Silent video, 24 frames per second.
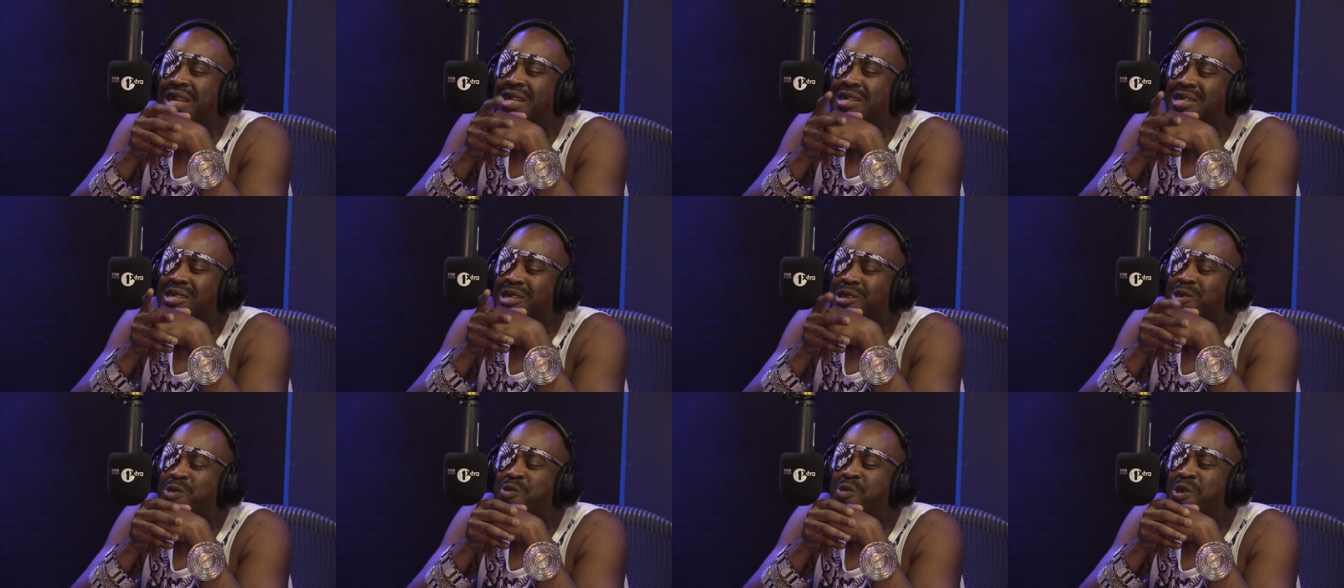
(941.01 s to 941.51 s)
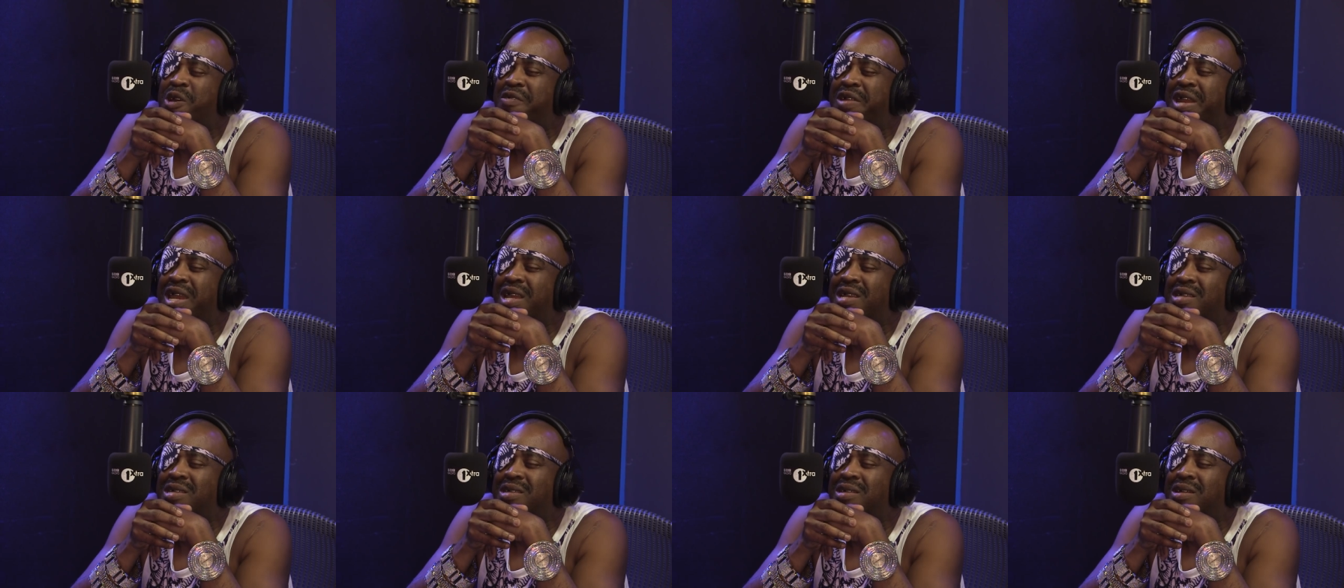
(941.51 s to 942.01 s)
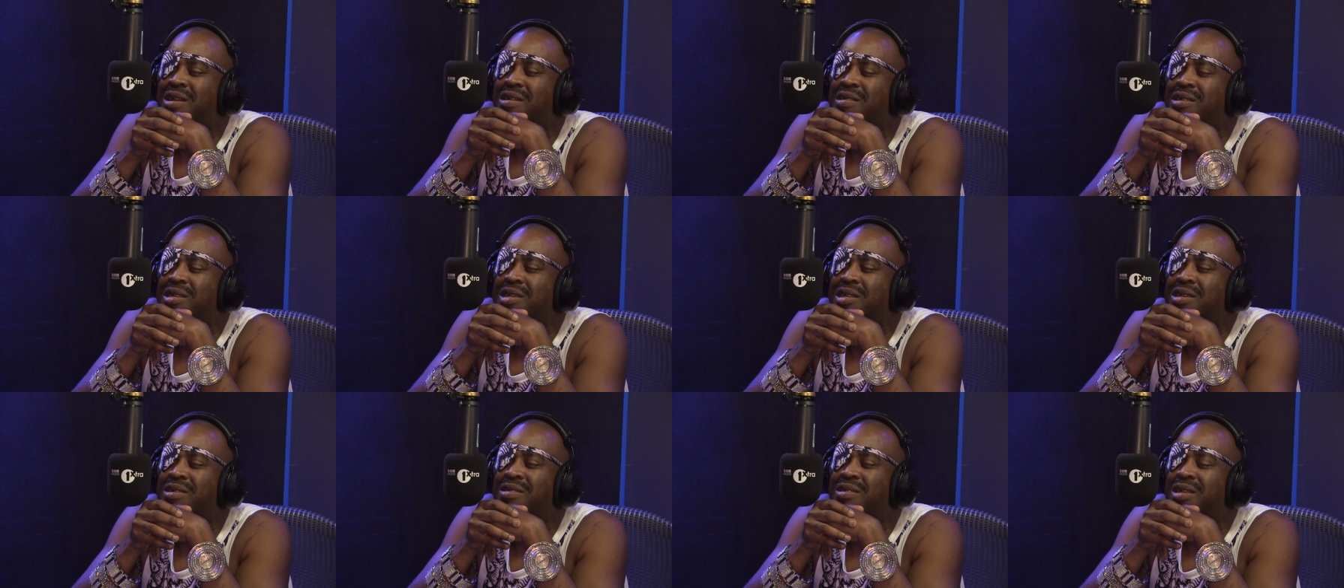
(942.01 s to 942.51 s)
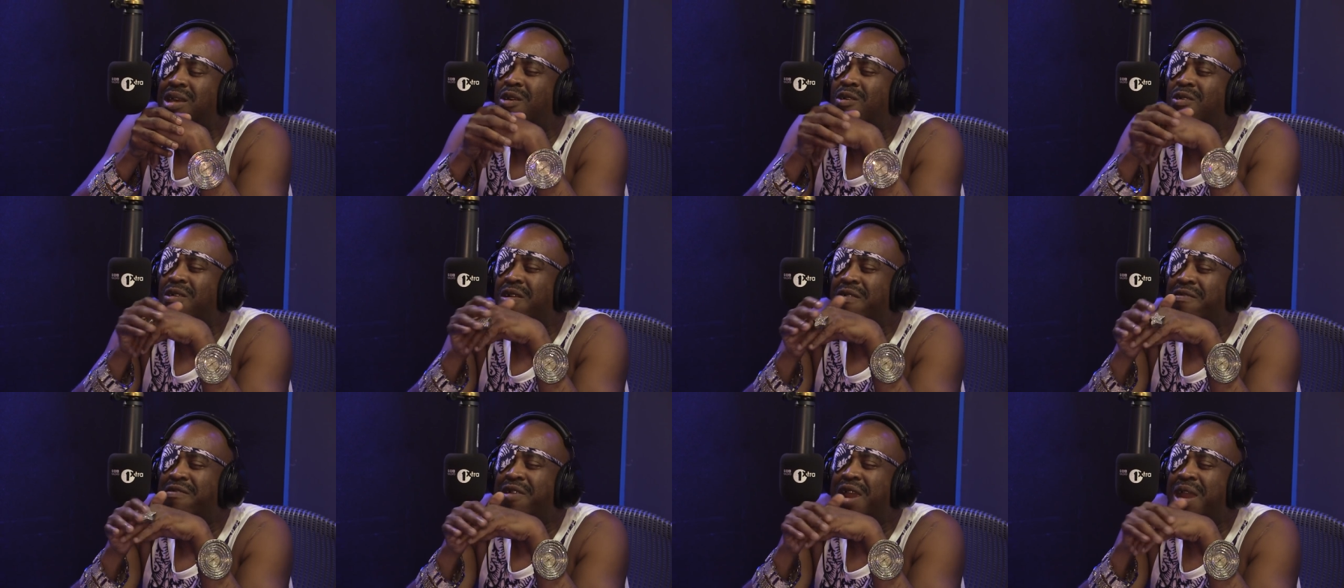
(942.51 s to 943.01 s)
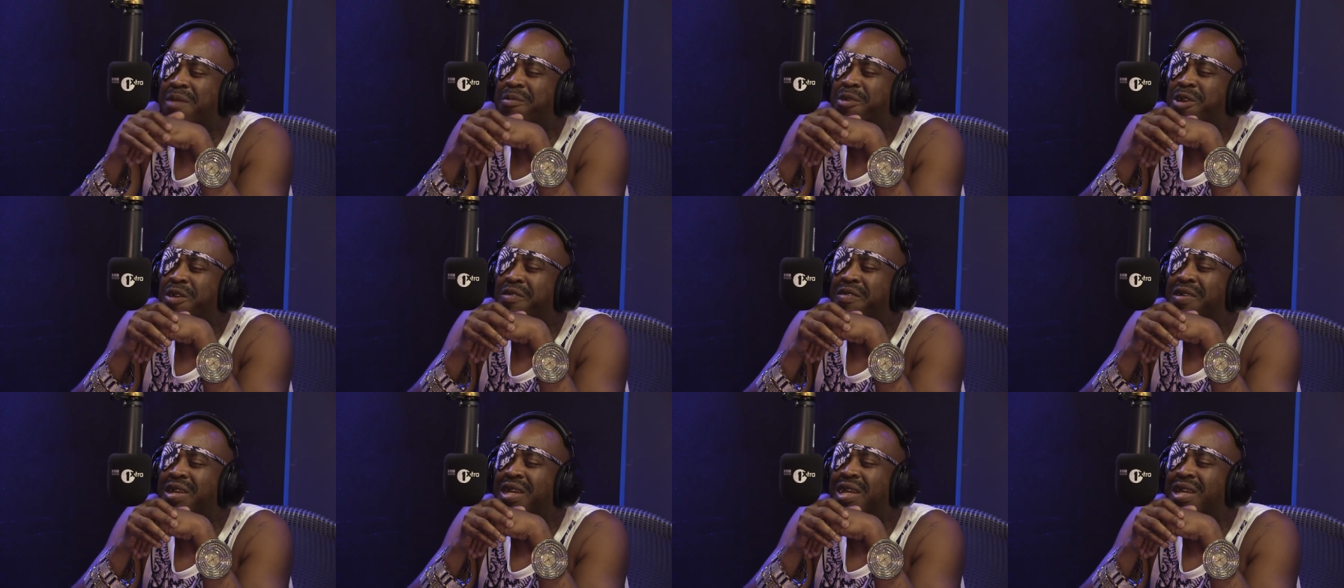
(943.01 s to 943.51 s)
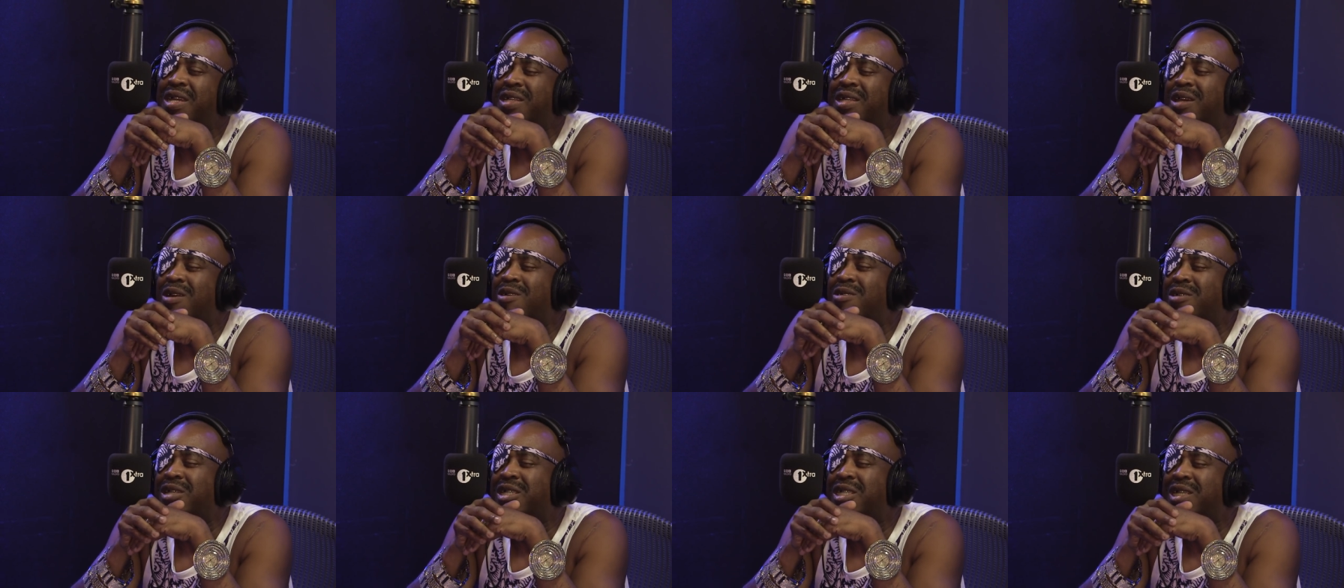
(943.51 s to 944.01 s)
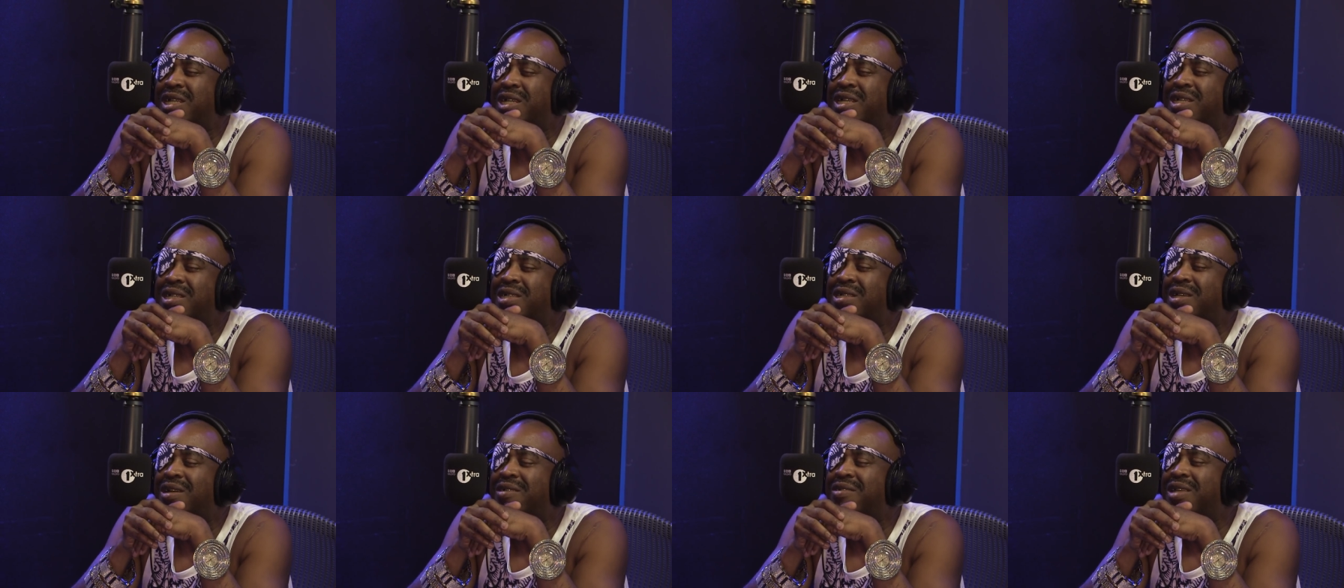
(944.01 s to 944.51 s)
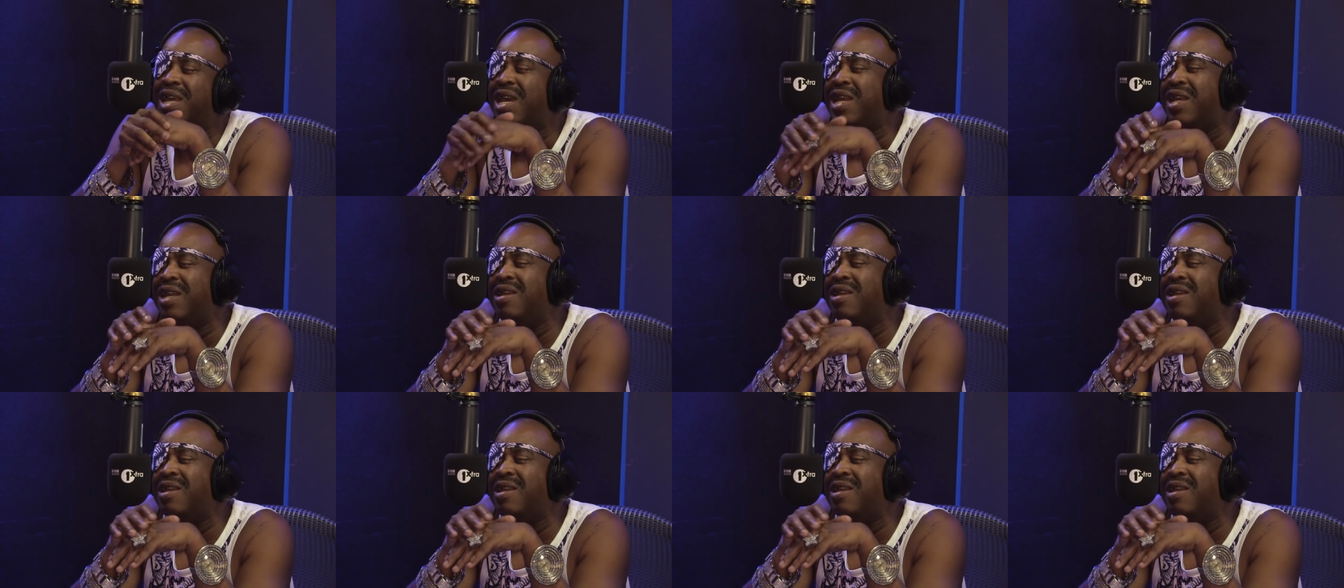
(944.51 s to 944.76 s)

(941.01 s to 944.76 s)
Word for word: There's a school over there I used to go to. The whole environment over there, the whole okay. chilly stuff.